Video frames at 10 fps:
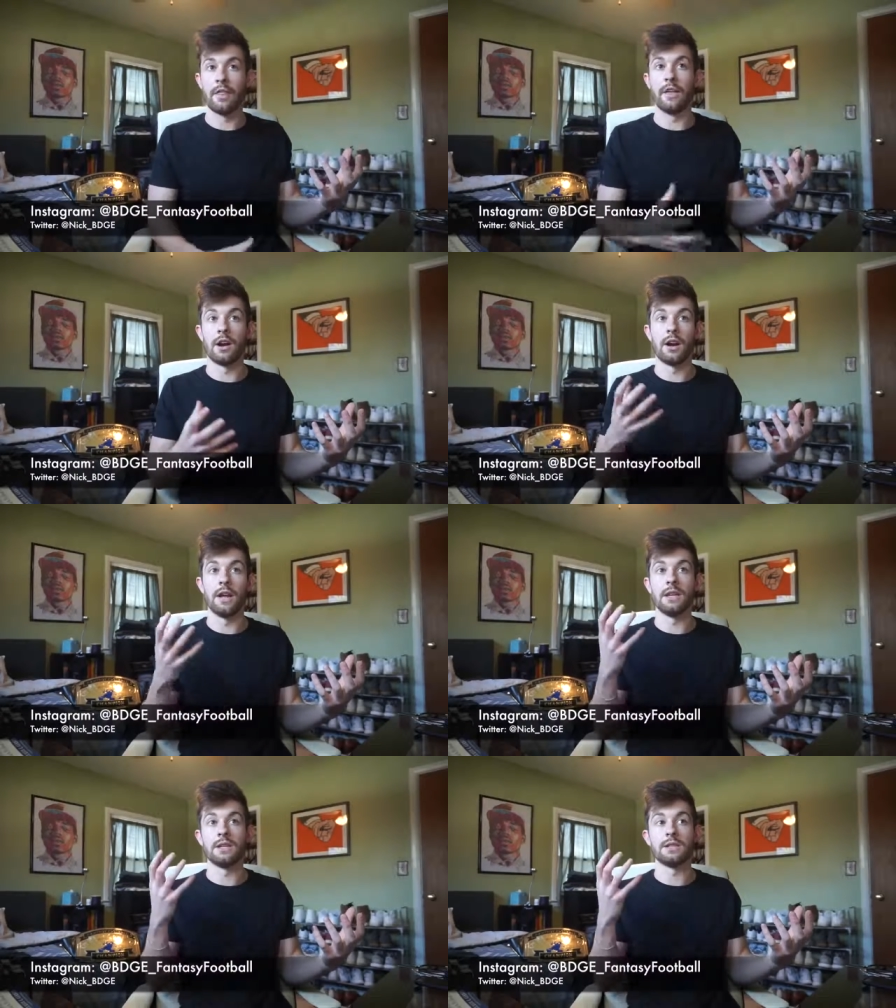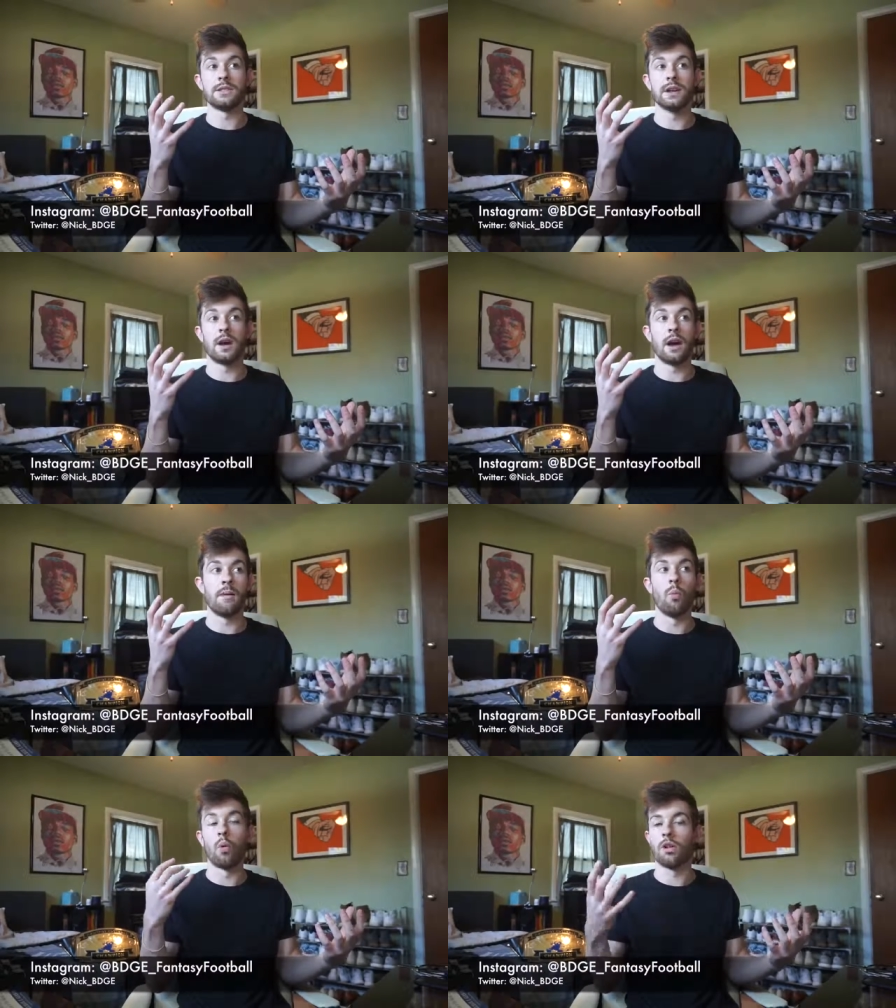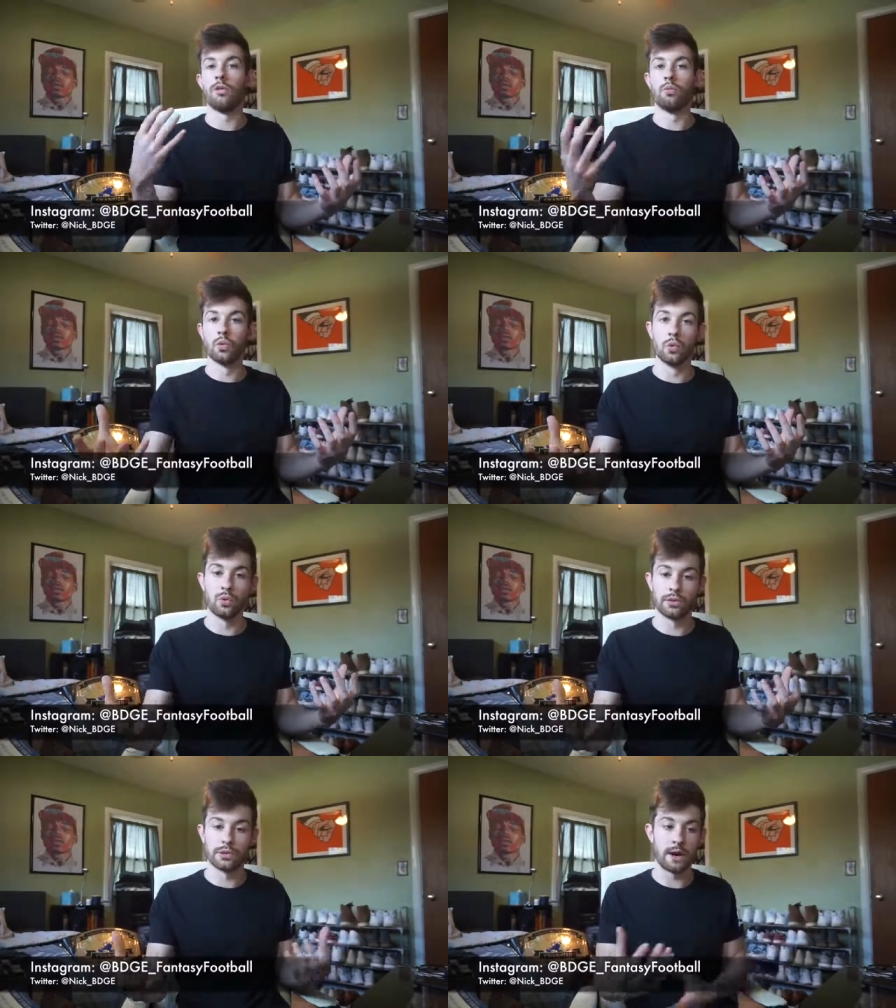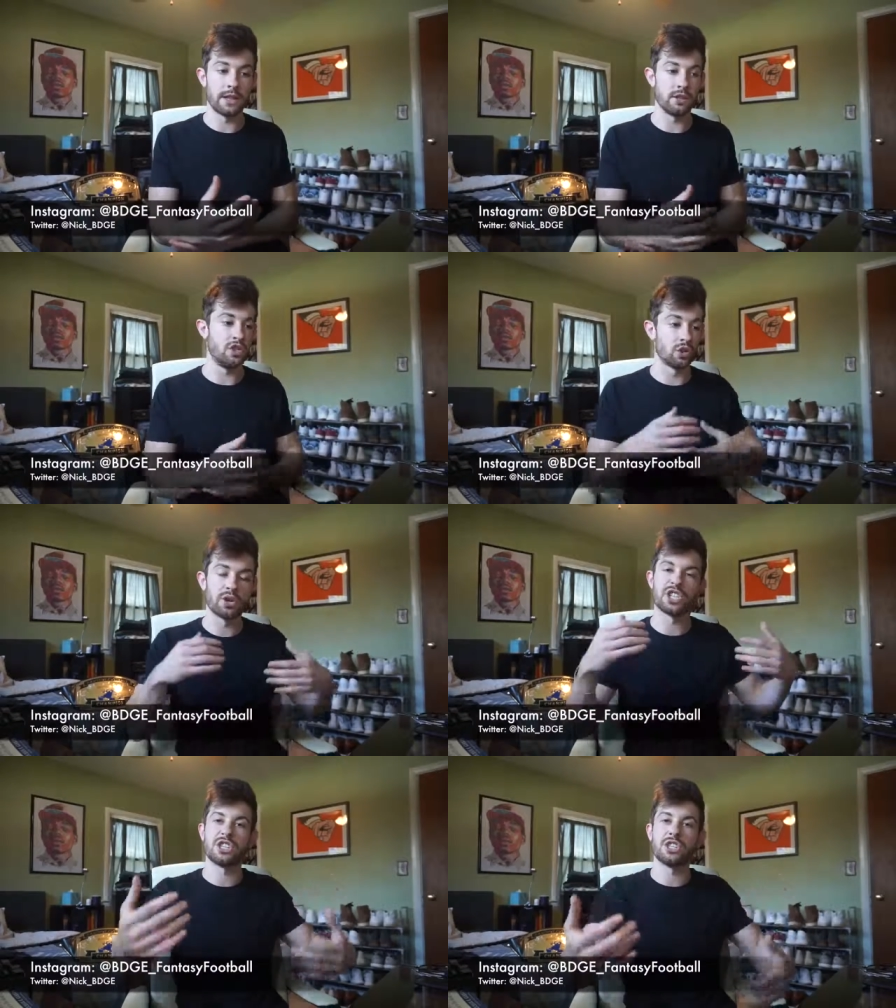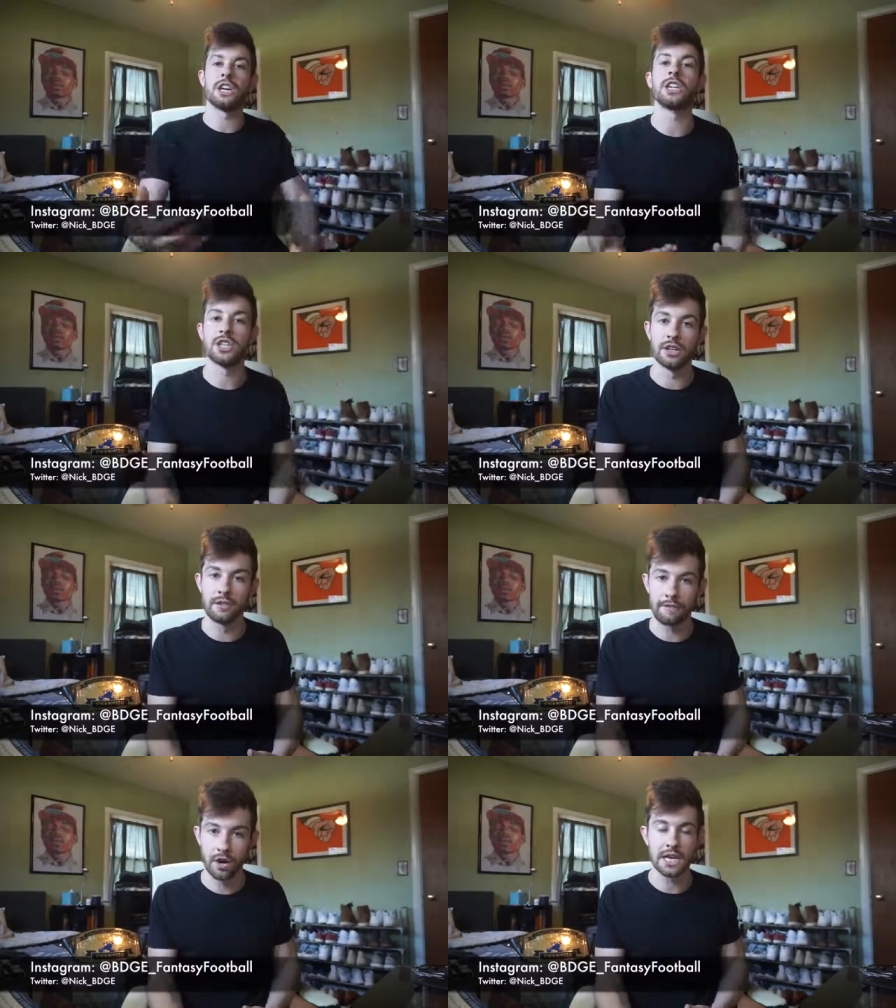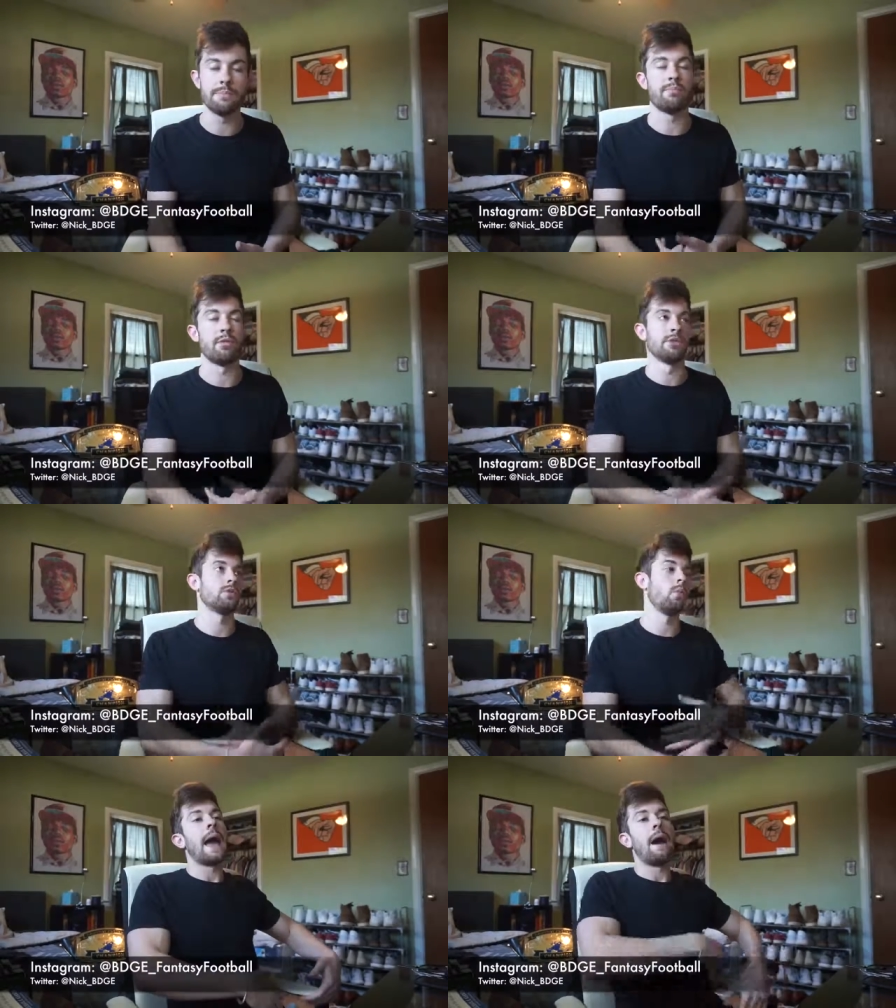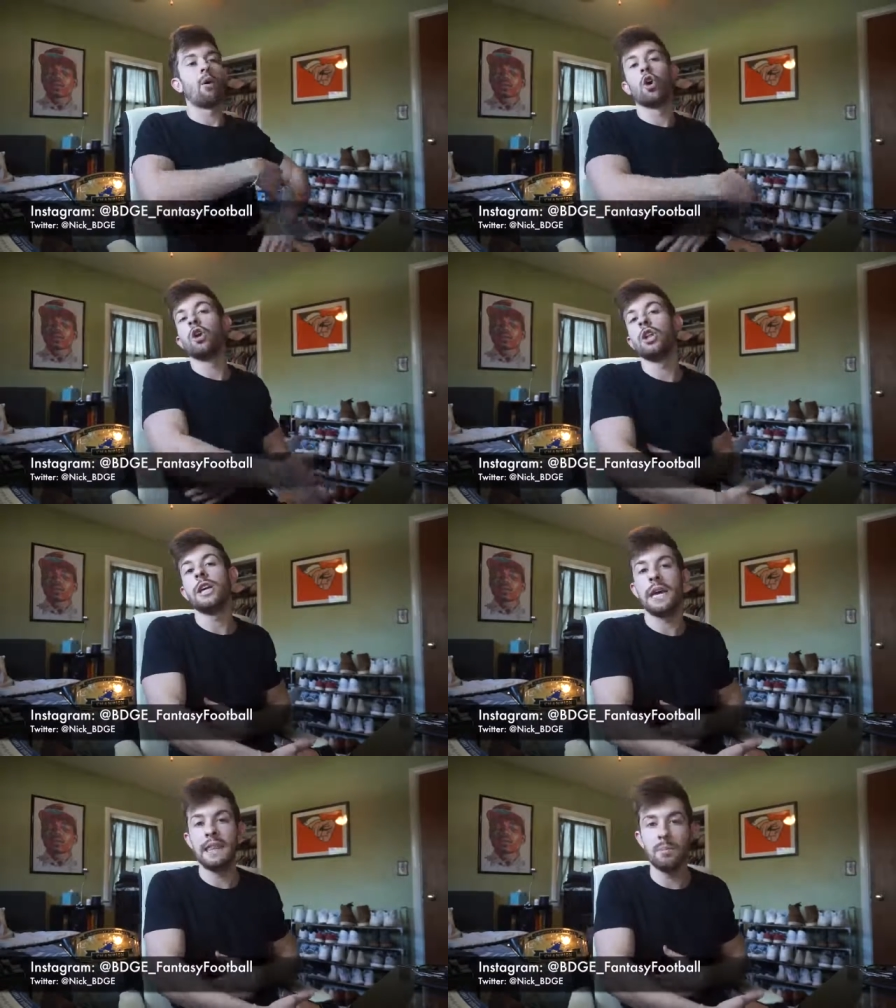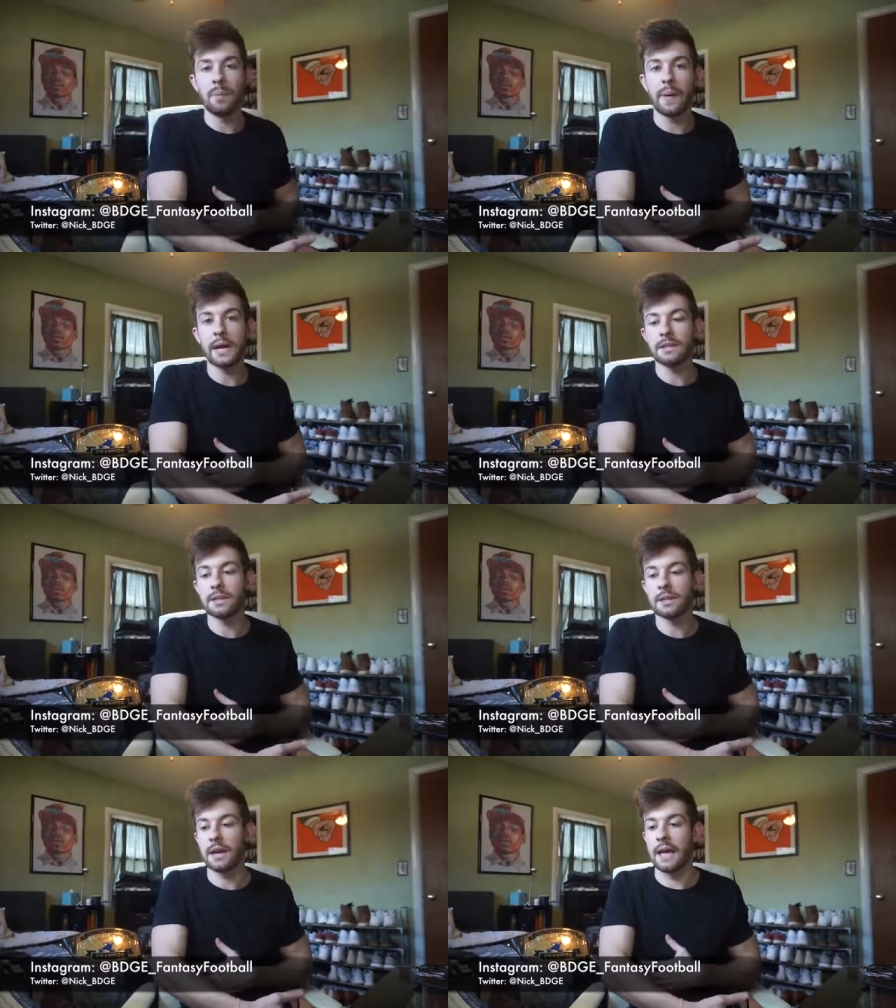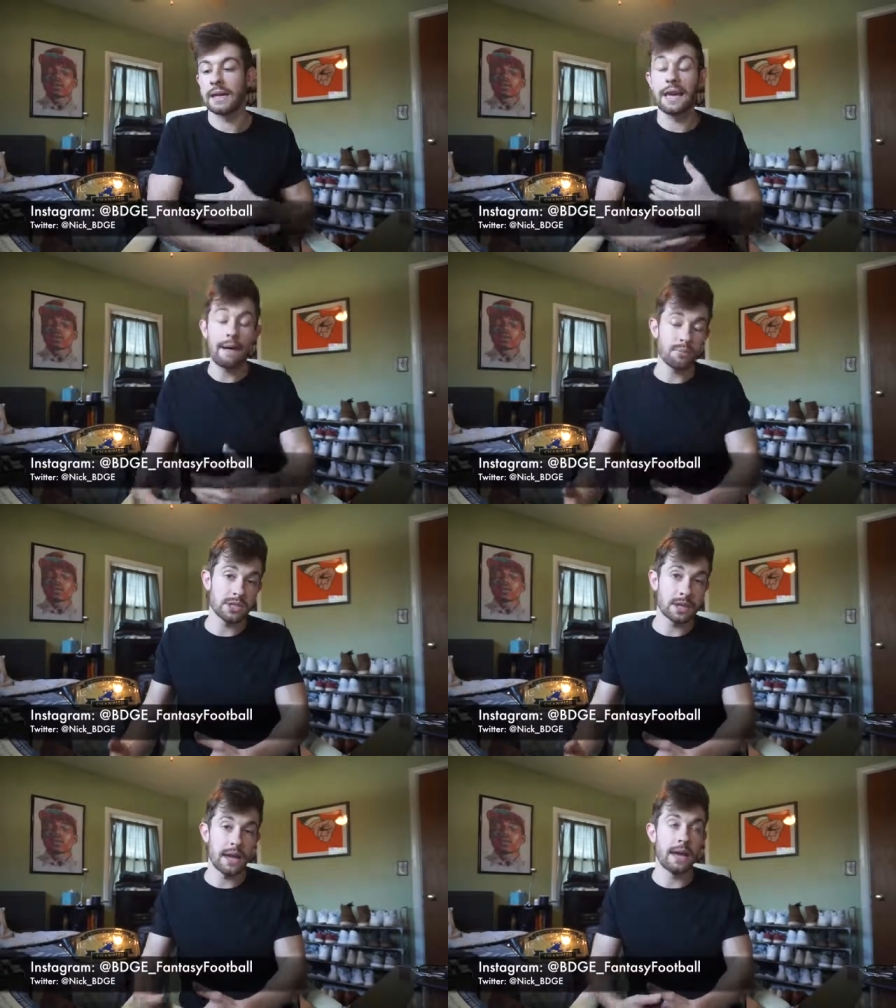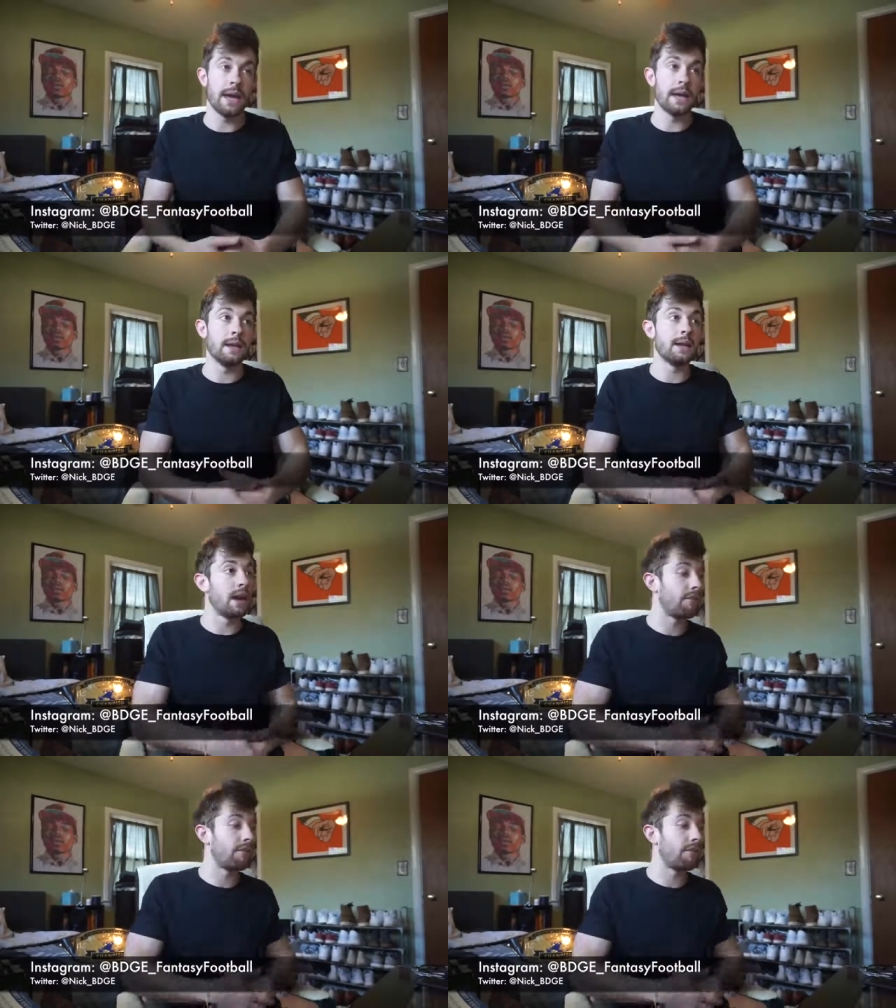There is, what are the rules, right? The jurisdiction for keepers. How early can they be picked and kept, and